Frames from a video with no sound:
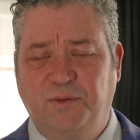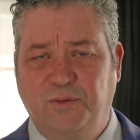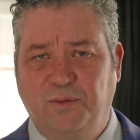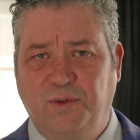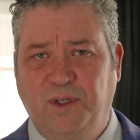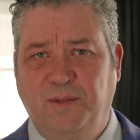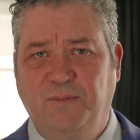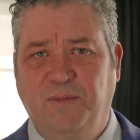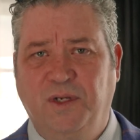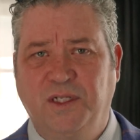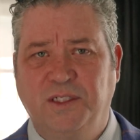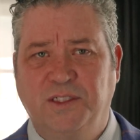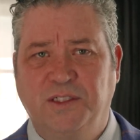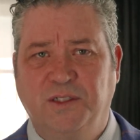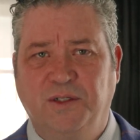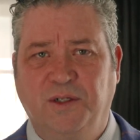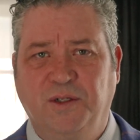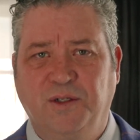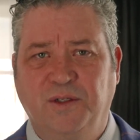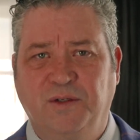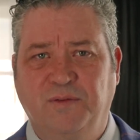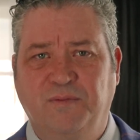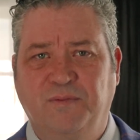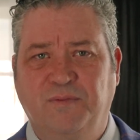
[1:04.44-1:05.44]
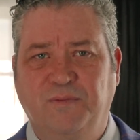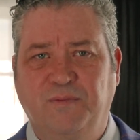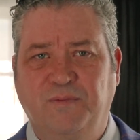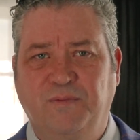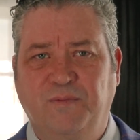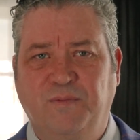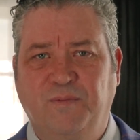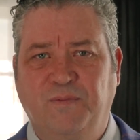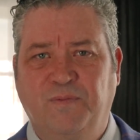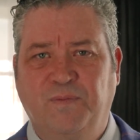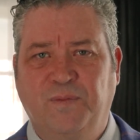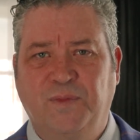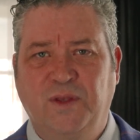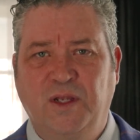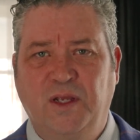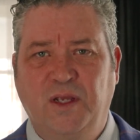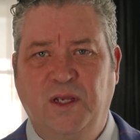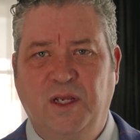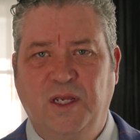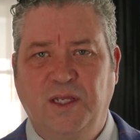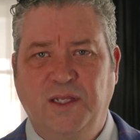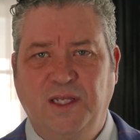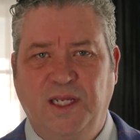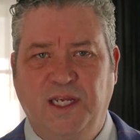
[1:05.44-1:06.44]
3 months old.
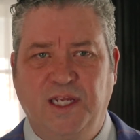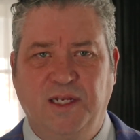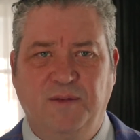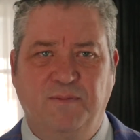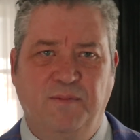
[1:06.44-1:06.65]
They had